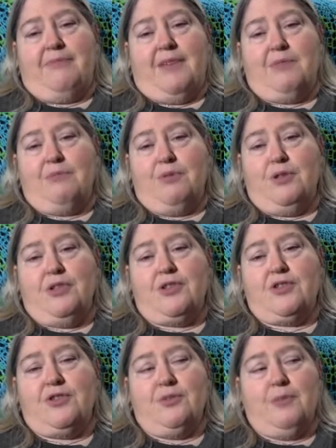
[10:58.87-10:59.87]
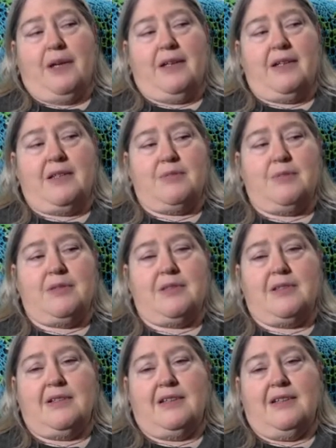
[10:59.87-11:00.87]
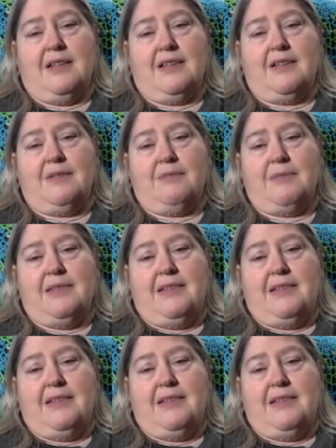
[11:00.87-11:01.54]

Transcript: I'm pretty sure my husband's gonna like them,